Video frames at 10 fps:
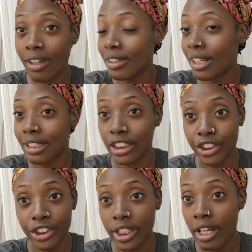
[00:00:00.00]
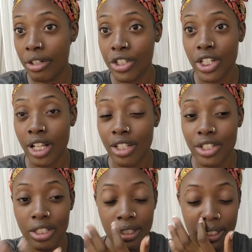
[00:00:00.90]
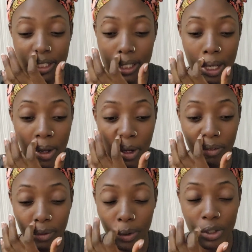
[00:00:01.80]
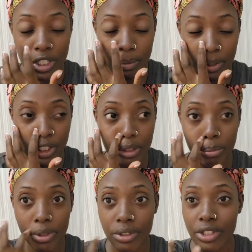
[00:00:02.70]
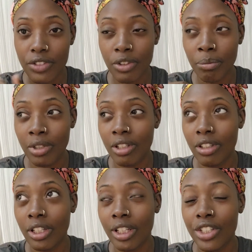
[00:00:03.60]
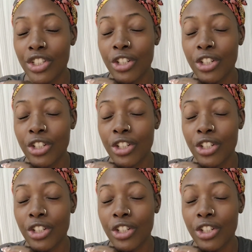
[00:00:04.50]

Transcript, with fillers: Not, and she had her challenges, of course, but she built this from nothing and